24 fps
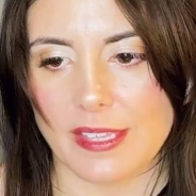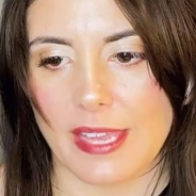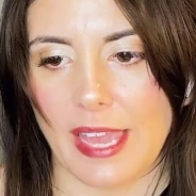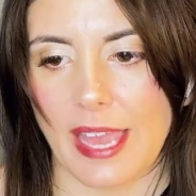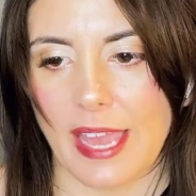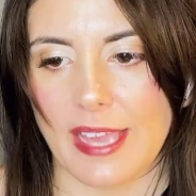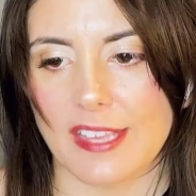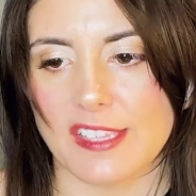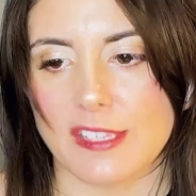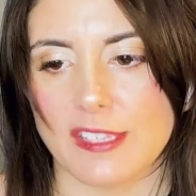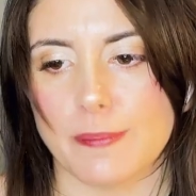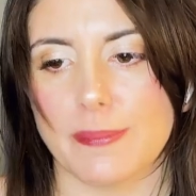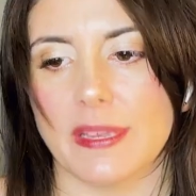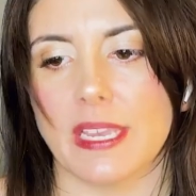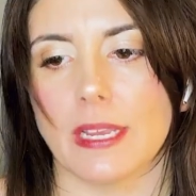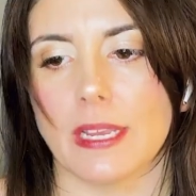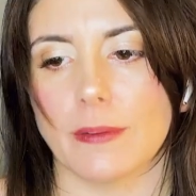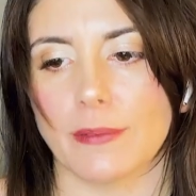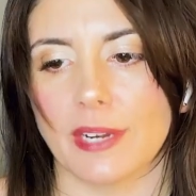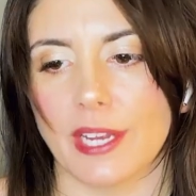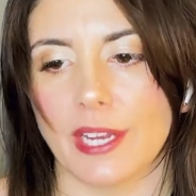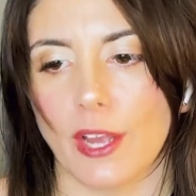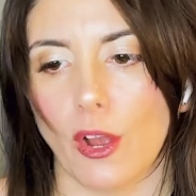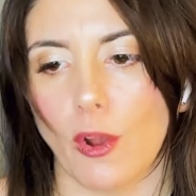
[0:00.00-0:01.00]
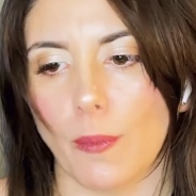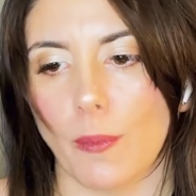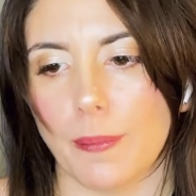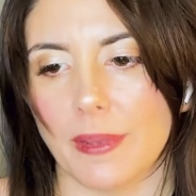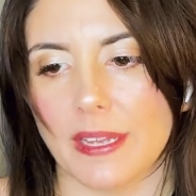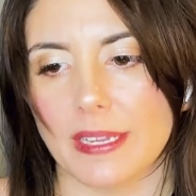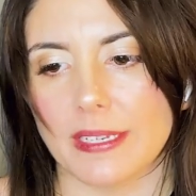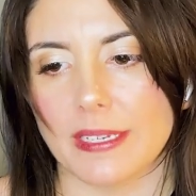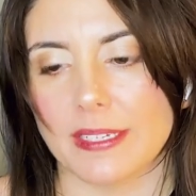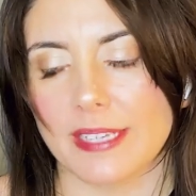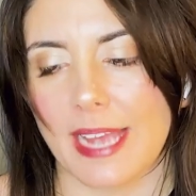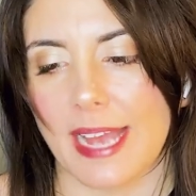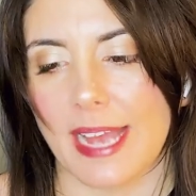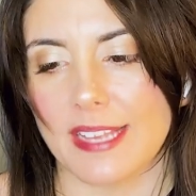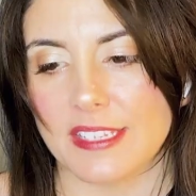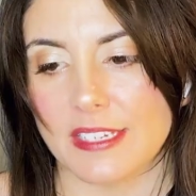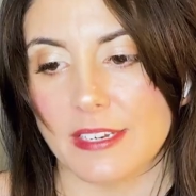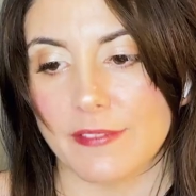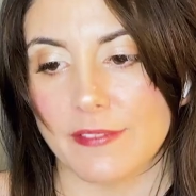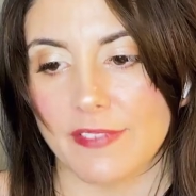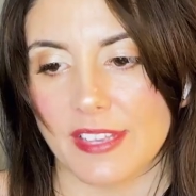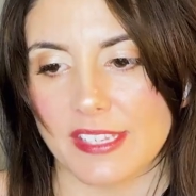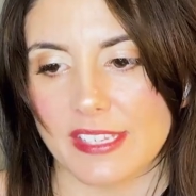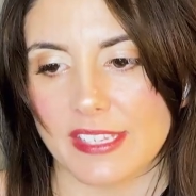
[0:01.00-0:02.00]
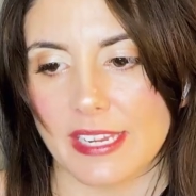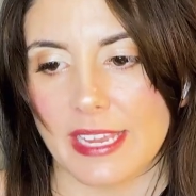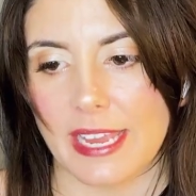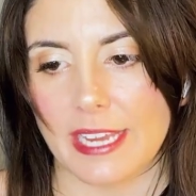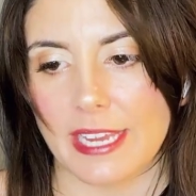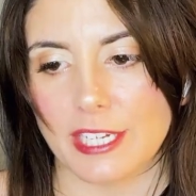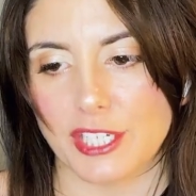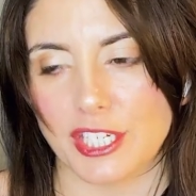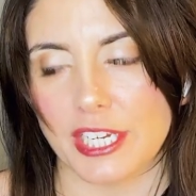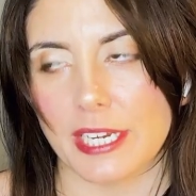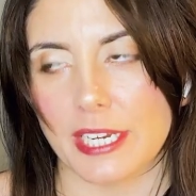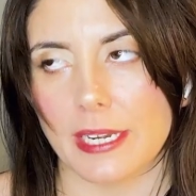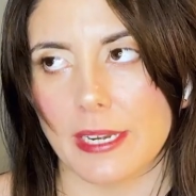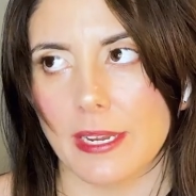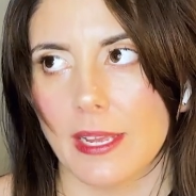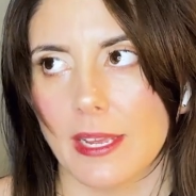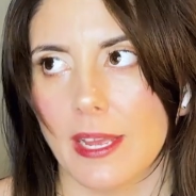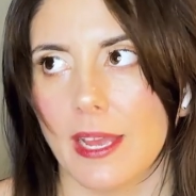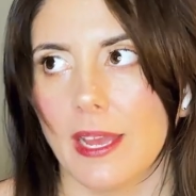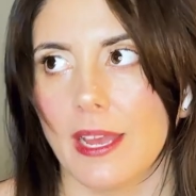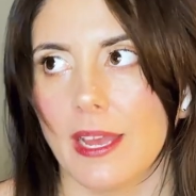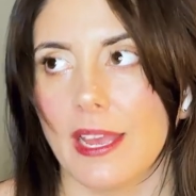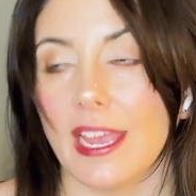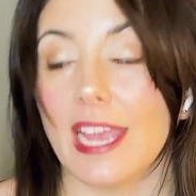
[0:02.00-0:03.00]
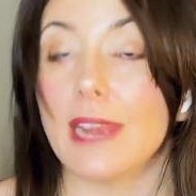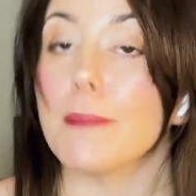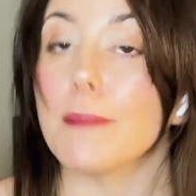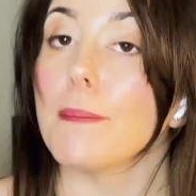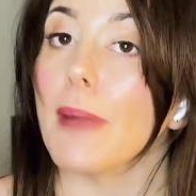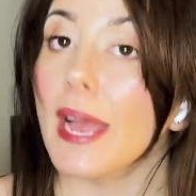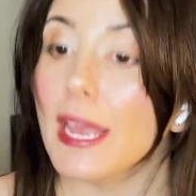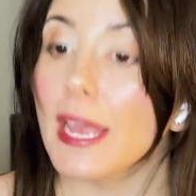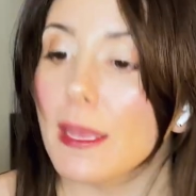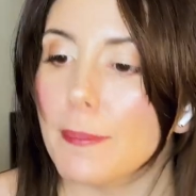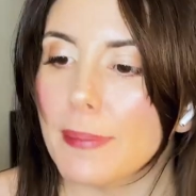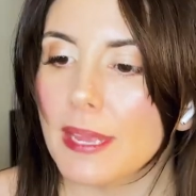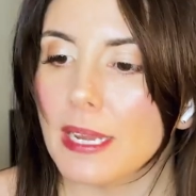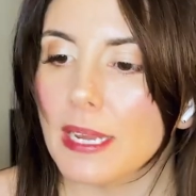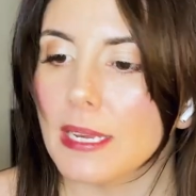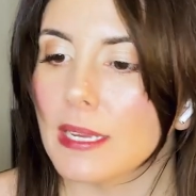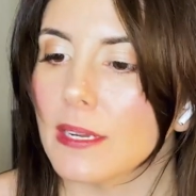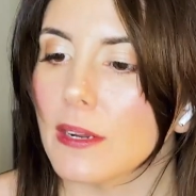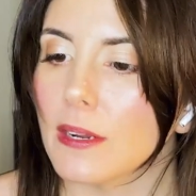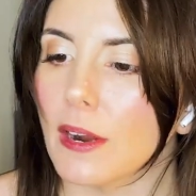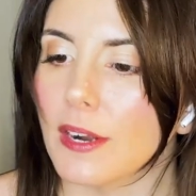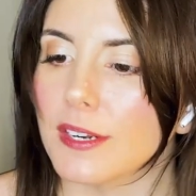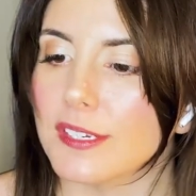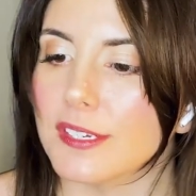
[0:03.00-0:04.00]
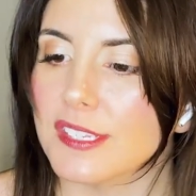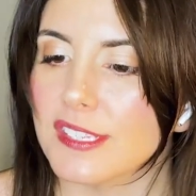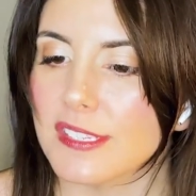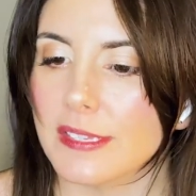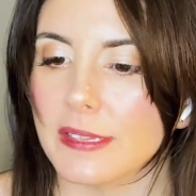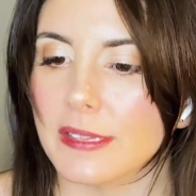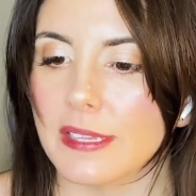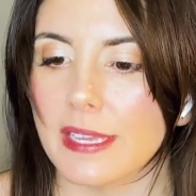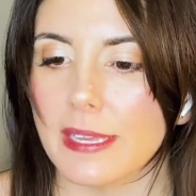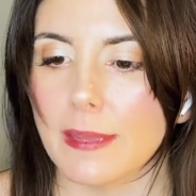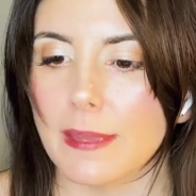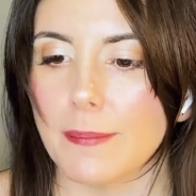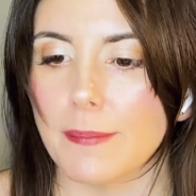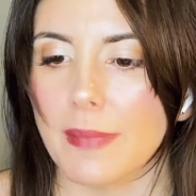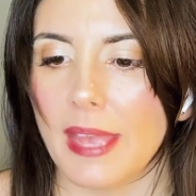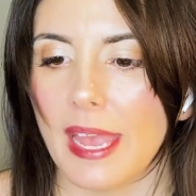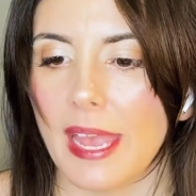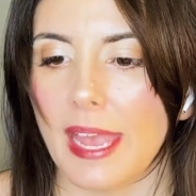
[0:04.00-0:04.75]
case being reopened as an investigation, in my opinion, are slim.